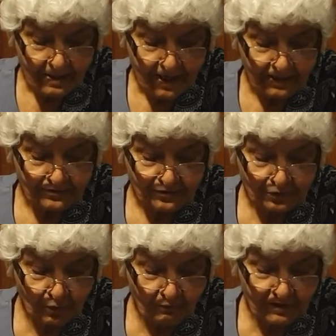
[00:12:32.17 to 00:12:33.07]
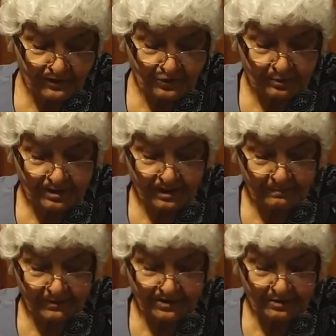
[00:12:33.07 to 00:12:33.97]
and so one should take
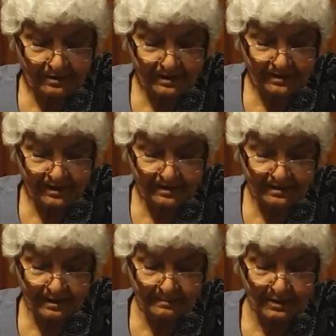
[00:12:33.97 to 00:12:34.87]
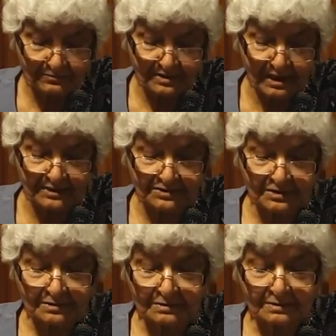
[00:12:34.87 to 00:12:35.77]
particular care about diet,
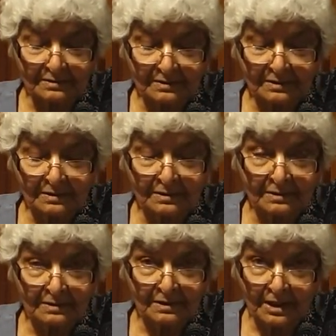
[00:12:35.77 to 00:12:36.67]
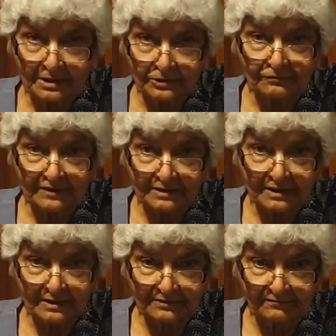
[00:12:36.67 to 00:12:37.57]

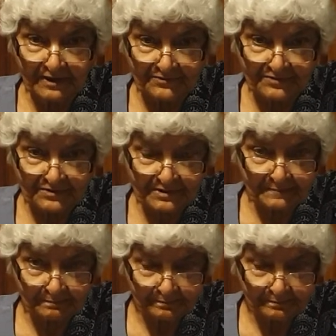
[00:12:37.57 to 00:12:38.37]
Ayurveda advises.